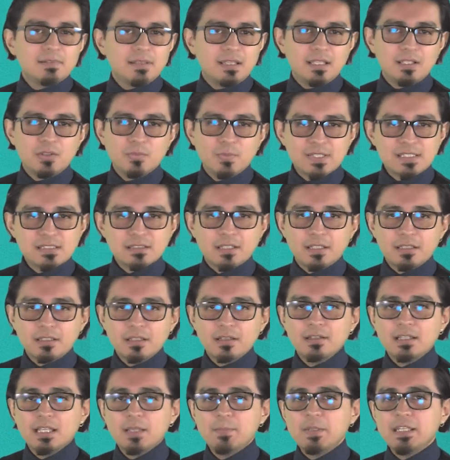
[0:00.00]
It was not
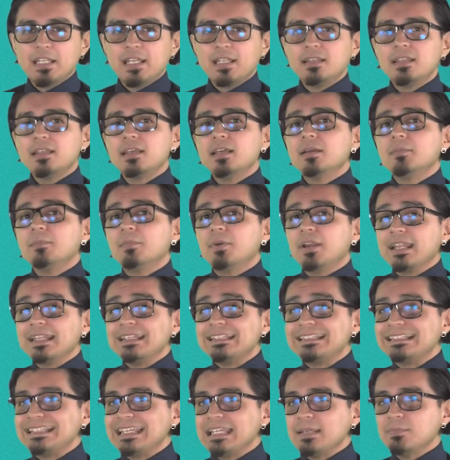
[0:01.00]
unlimited, but
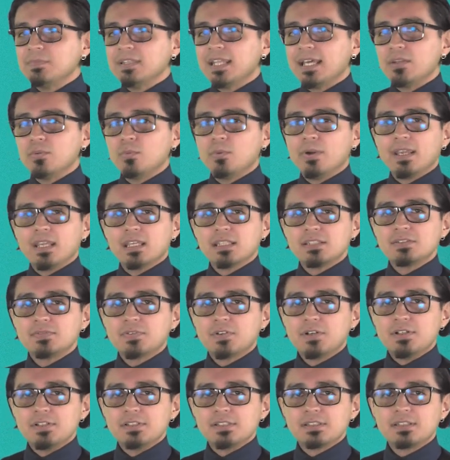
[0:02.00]
it seemed that way at
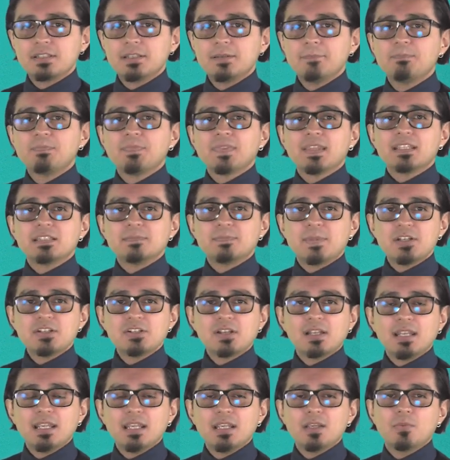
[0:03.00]
first,
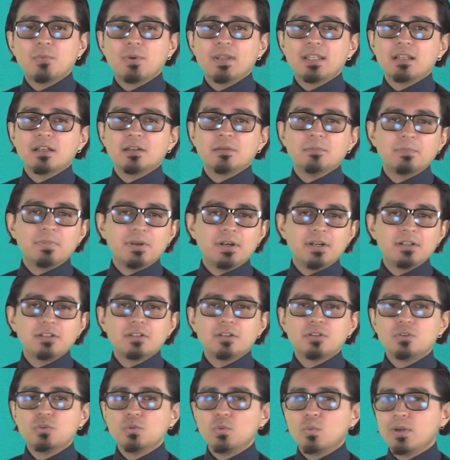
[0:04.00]
especially when
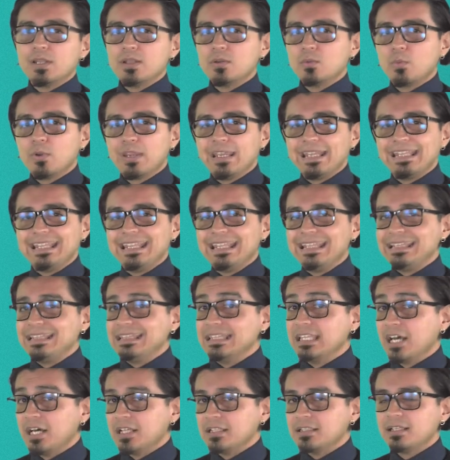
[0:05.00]
compared to when we did
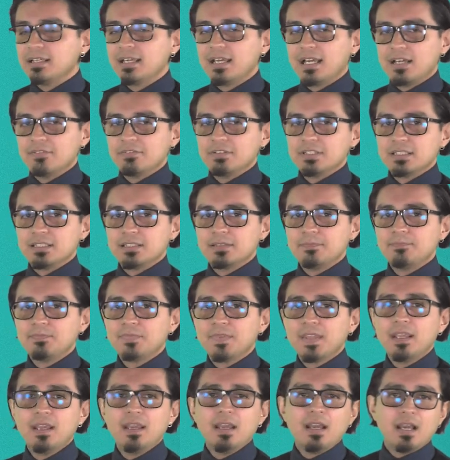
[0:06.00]
not have it.
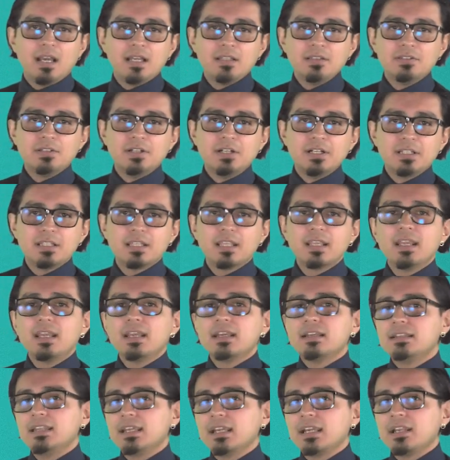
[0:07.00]
And third,
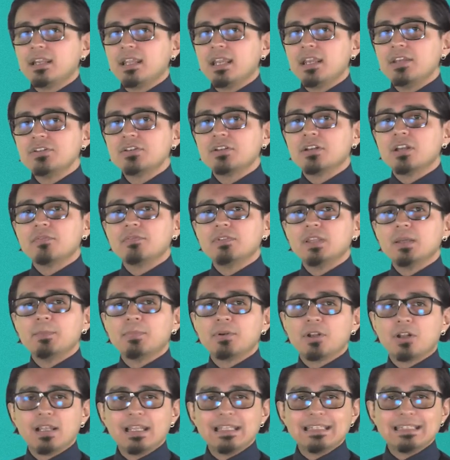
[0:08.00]
the creation of the
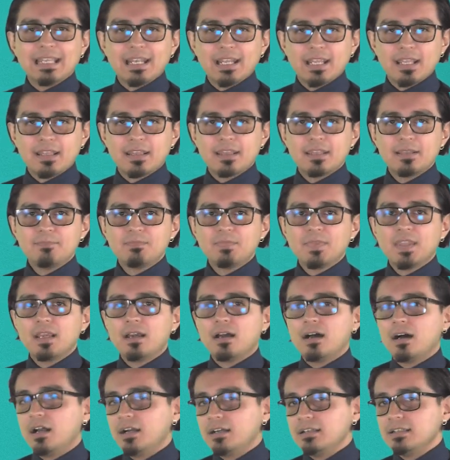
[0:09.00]
proletariat,
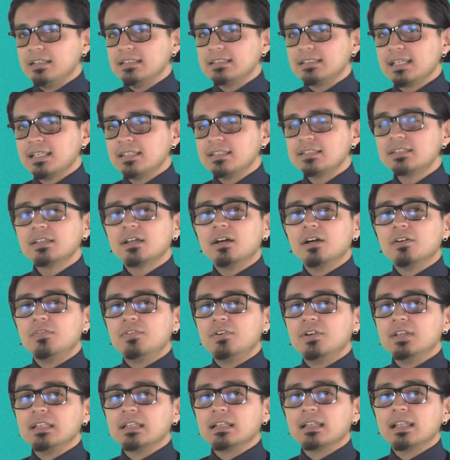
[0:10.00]
artisans
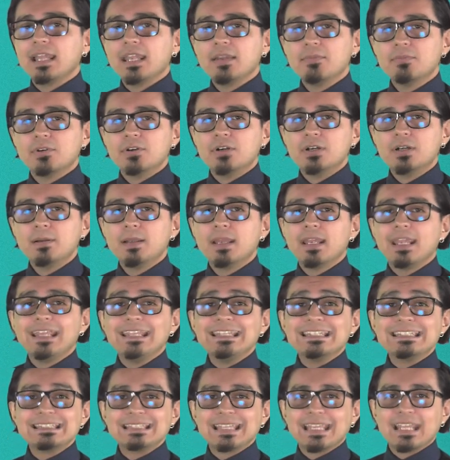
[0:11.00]
offering labor
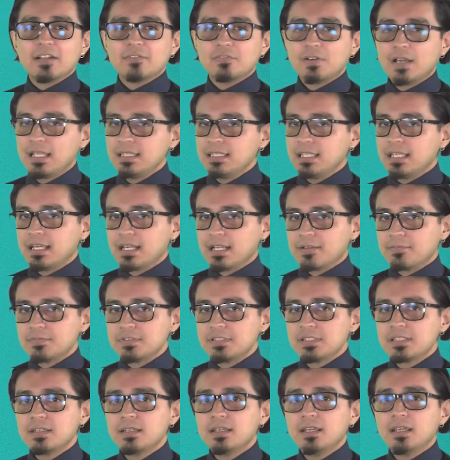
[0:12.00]
instead of
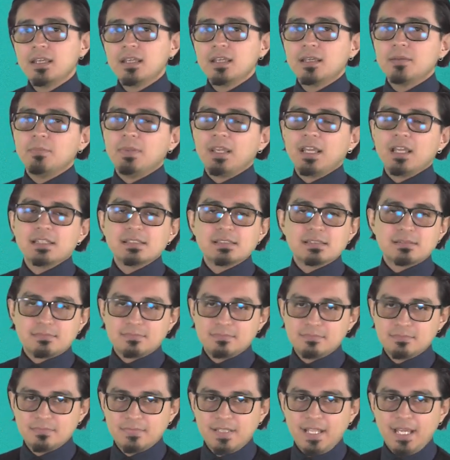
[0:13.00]
handicrafts, because
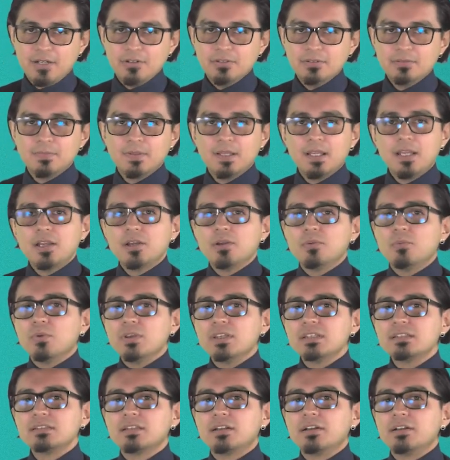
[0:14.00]
now
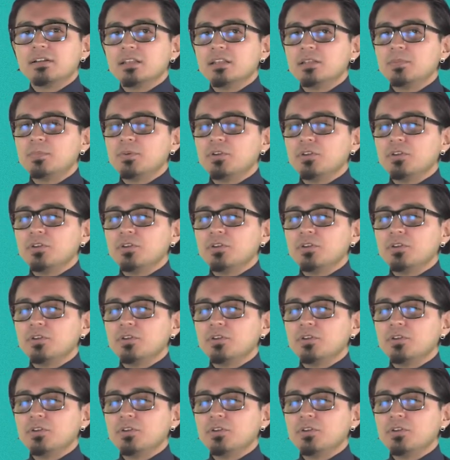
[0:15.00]
we started